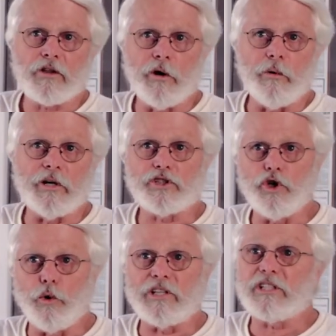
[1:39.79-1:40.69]
3 weeks,
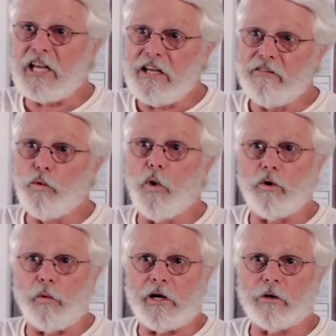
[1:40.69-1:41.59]
2 weeks, even 1 week.